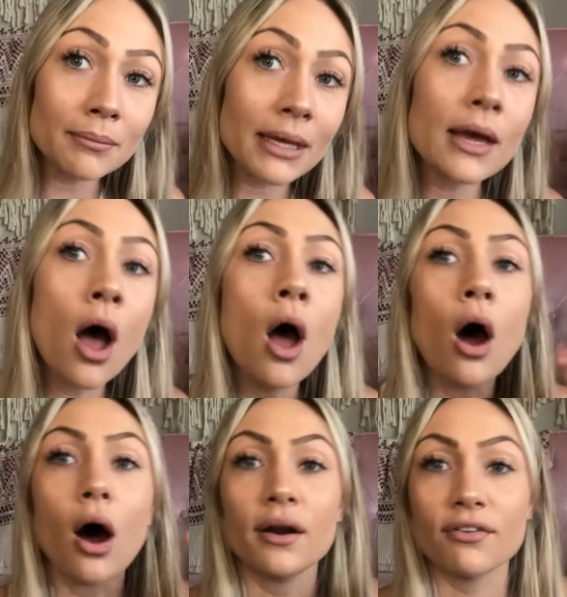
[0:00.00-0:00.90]
me
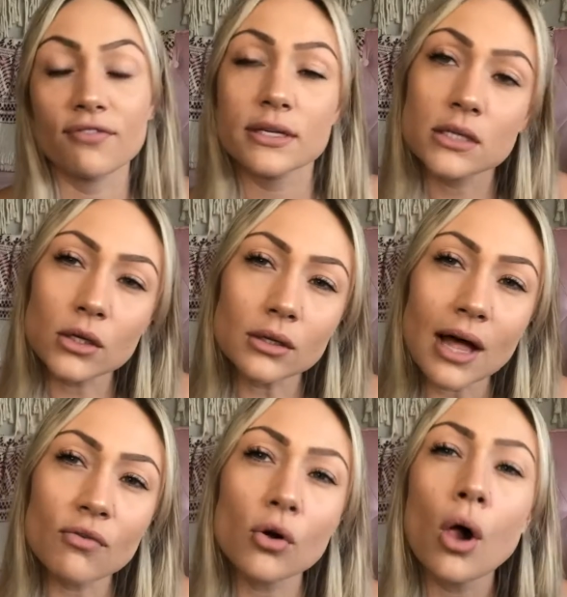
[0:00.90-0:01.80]
on a physical
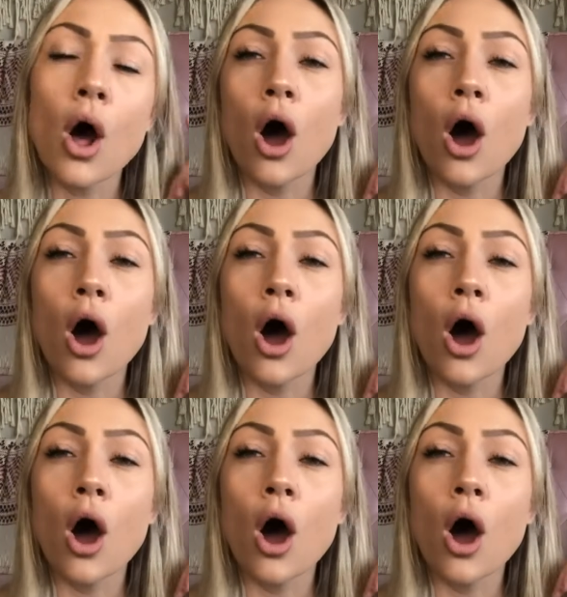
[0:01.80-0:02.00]
level,